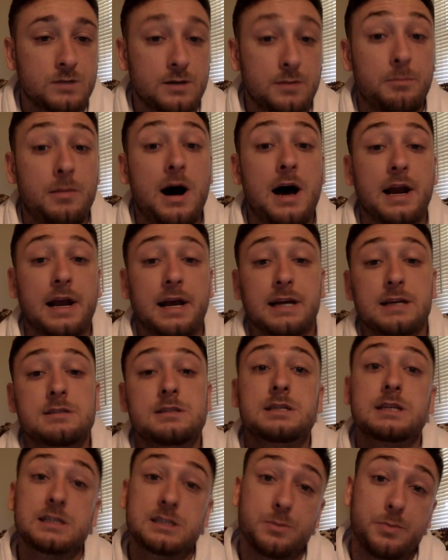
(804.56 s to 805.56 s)
Mane,
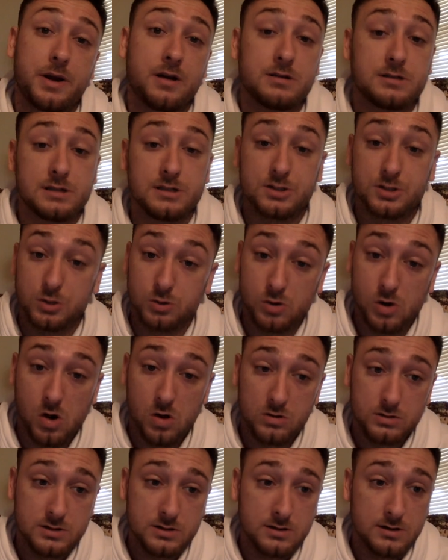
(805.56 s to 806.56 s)
6 appearances, 2
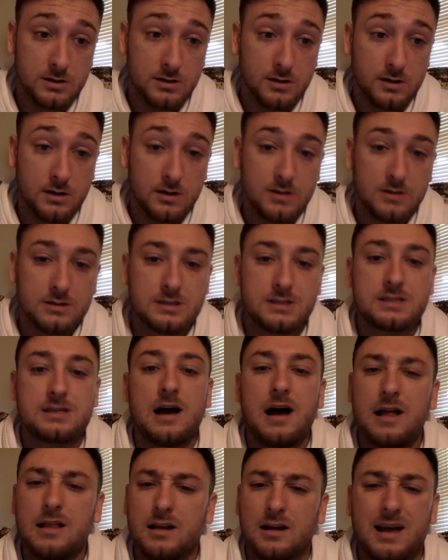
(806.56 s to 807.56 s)
goals.
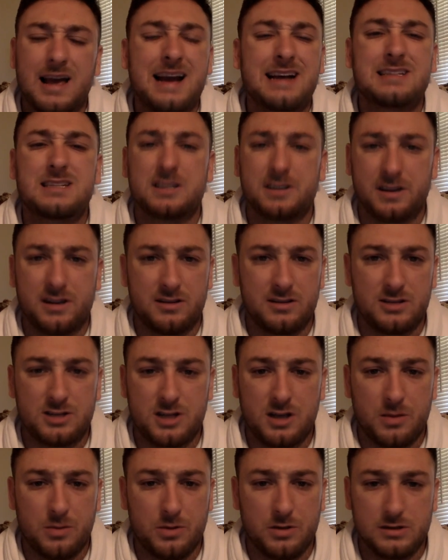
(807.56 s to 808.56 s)
Salah, excellent in the
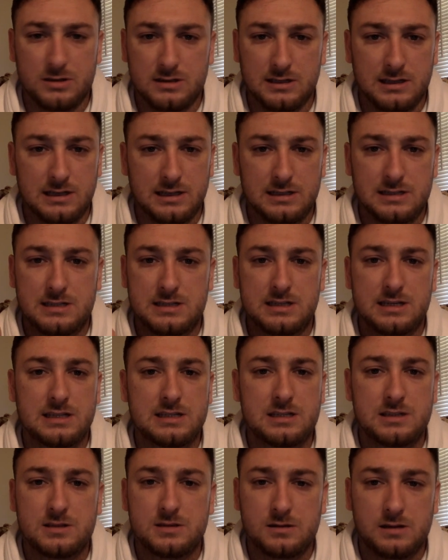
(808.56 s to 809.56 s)
Champions League.
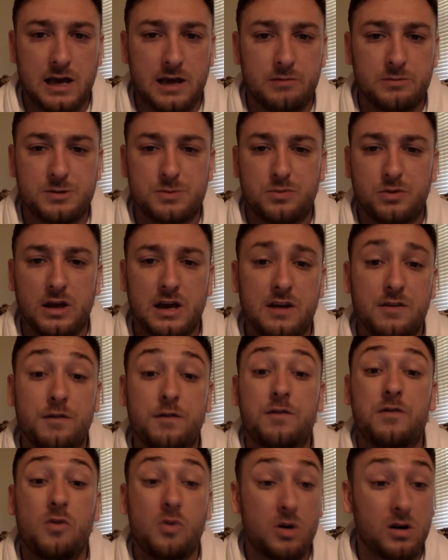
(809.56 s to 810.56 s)
6 games played,
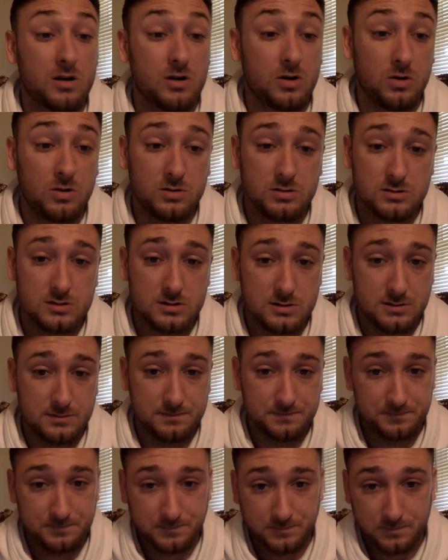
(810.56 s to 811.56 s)
4 goals.
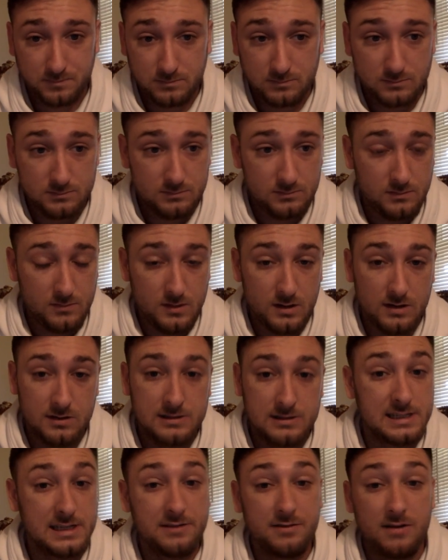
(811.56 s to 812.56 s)

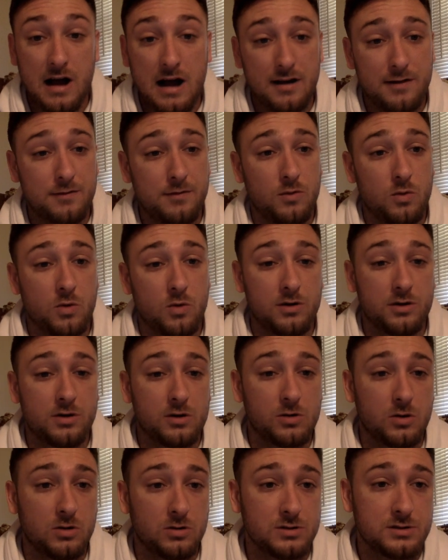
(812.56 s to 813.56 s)
Divock, 4,
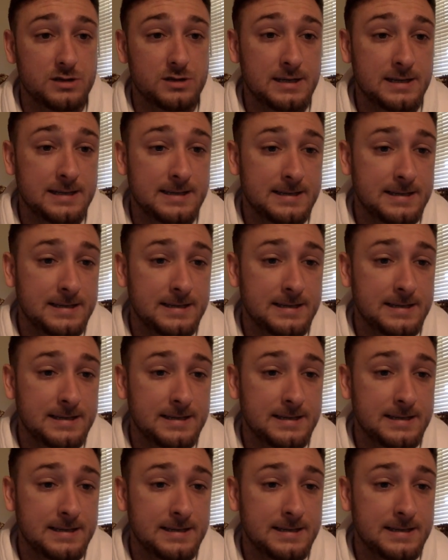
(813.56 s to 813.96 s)
no goals.